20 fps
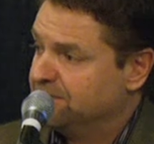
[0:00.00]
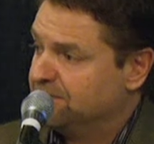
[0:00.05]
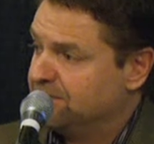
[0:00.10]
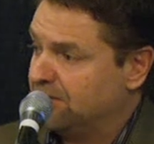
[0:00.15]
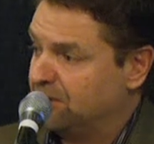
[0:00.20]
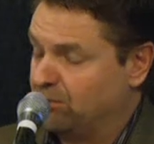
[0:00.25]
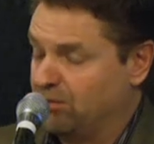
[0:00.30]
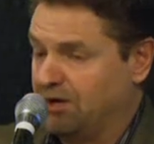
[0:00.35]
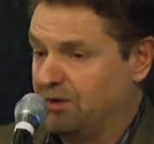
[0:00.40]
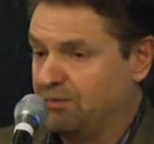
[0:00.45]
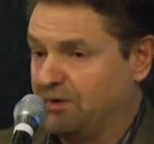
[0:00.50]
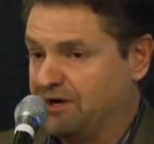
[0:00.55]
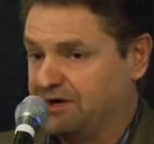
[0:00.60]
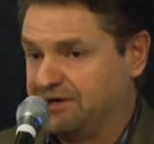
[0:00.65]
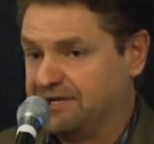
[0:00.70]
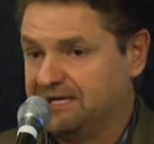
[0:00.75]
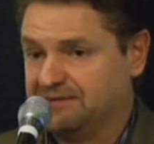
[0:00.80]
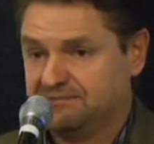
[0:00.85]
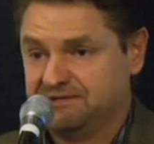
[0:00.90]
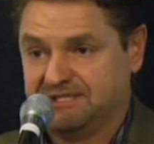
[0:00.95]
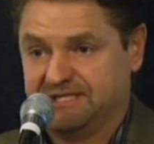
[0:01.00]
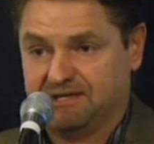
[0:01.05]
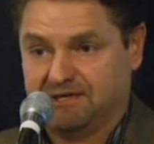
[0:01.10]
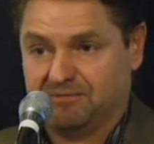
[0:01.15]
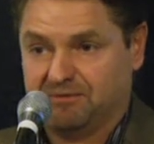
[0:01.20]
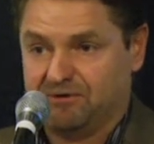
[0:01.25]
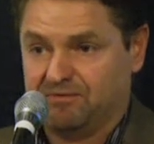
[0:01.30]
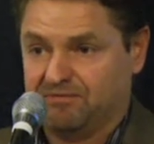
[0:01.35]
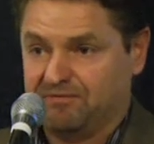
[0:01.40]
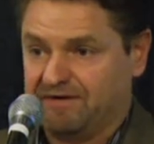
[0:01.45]
Our well water comes in at
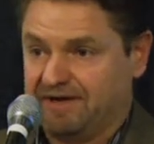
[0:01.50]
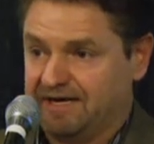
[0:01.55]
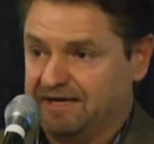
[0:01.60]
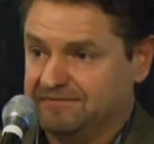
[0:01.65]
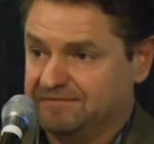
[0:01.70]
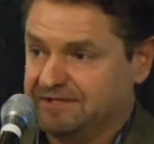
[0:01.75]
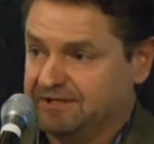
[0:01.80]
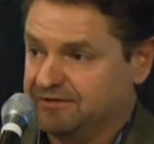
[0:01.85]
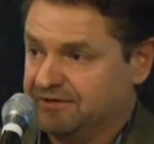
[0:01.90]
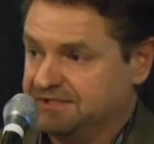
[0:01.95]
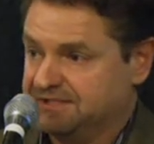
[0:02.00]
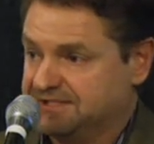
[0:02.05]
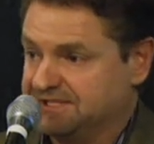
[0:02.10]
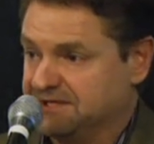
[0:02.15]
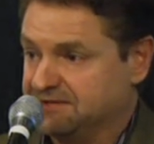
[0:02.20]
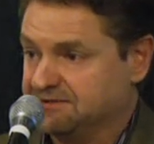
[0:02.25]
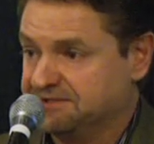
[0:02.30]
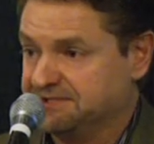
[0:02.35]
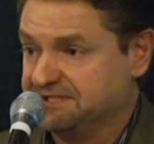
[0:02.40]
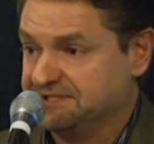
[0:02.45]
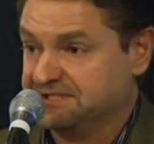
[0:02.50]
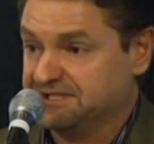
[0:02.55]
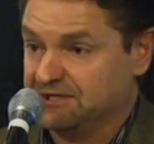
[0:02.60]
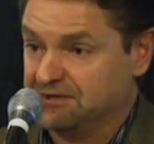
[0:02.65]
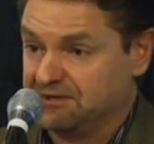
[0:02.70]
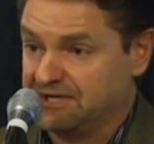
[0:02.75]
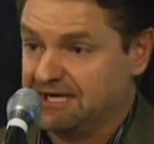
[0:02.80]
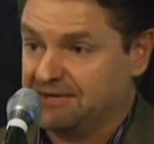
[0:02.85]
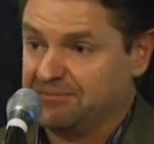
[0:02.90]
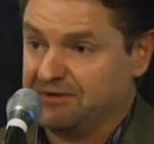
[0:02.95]
about 5 degrees Celsius, and
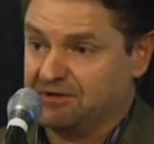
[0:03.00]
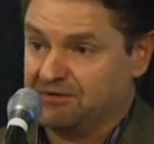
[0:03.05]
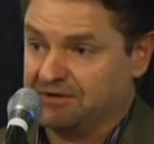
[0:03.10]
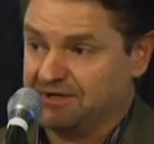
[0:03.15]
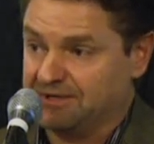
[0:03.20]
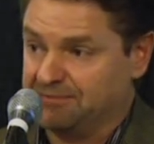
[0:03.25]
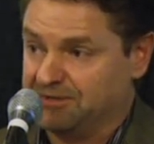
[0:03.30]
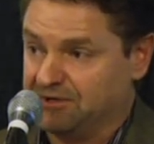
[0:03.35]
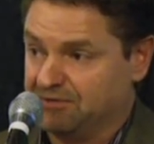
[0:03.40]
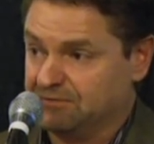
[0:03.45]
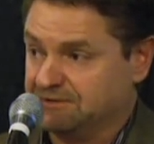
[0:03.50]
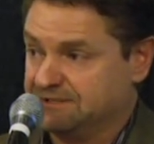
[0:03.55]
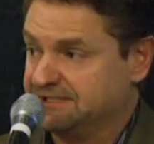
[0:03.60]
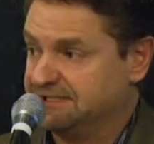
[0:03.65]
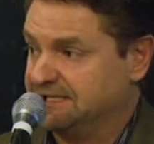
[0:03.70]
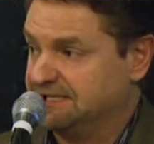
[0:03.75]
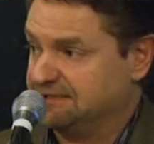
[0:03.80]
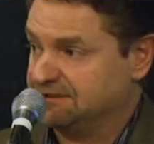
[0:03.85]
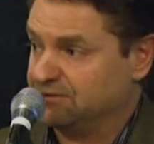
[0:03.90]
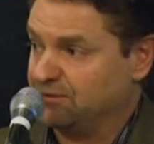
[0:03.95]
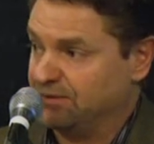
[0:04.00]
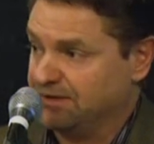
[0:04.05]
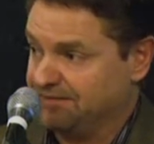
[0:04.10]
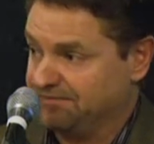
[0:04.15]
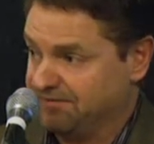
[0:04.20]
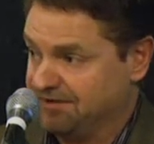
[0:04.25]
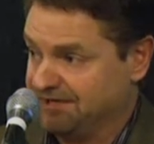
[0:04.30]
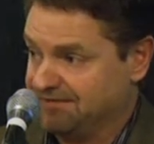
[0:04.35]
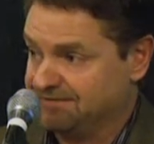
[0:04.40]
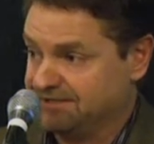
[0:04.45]
it'll come out at about
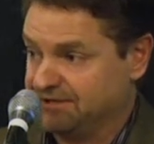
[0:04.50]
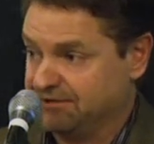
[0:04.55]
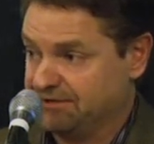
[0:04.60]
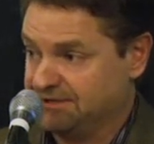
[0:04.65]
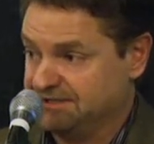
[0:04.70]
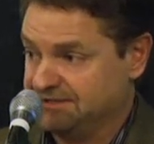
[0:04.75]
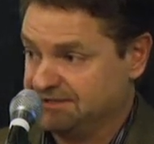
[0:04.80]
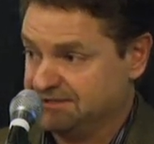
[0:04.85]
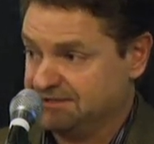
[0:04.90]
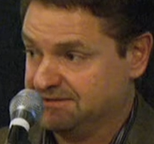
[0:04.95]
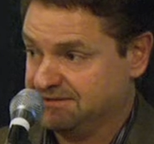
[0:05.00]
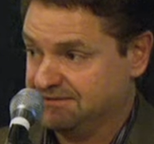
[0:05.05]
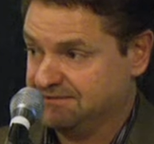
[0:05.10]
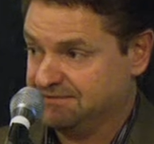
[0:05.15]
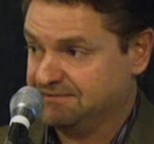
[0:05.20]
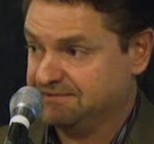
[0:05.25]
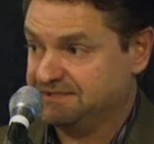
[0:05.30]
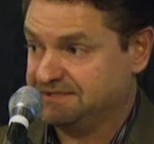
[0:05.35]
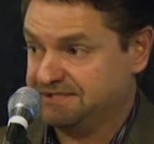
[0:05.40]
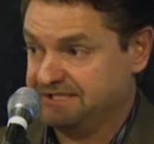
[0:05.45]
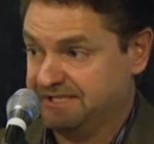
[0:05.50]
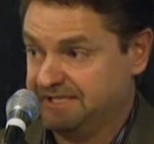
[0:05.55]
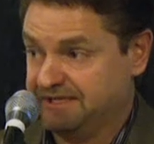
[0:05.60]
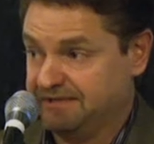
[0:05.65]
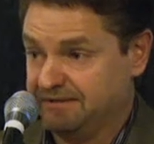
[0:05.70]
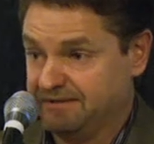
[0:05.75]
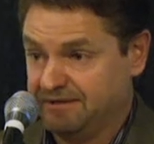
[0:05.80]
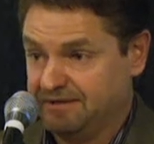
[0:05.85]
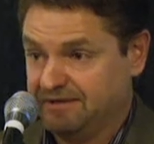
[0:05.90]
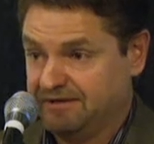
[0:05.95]
25 degrees
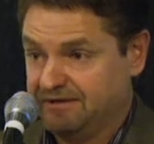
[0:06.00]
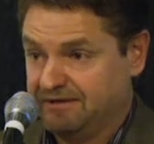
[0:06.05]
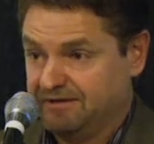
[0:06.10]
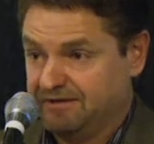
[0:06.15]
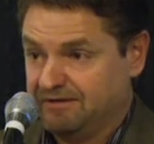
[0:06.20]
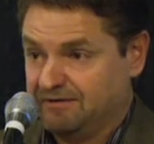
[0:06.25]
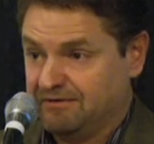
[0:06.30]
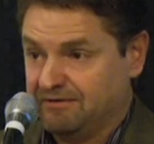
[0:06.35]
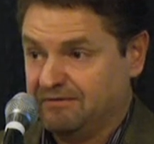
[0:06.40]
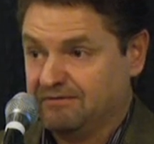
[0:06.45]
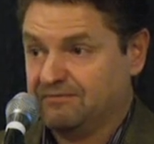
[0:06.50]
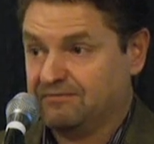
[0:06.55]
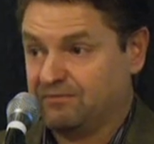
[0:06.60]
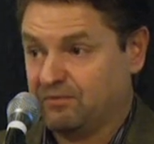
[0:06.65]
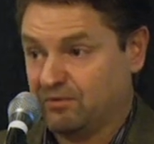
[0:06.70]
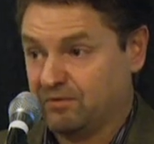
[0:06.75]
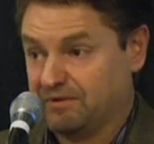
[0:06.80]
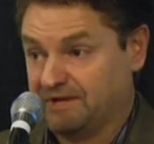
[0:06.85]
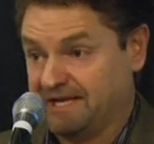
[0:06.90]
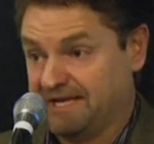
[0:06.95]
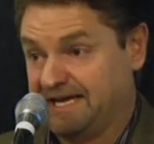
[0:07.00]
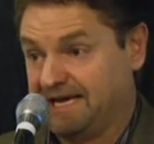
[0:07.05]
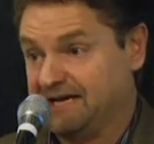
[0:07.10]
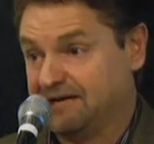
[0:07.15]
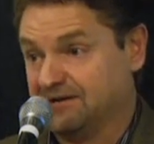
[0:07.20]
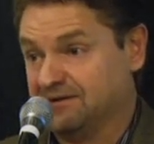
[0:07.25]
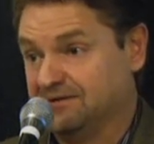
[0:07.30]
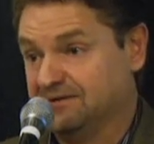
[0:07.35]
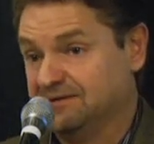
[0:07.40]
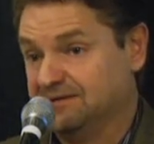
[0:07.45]
C for the
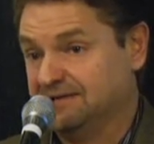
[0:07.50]
cattle.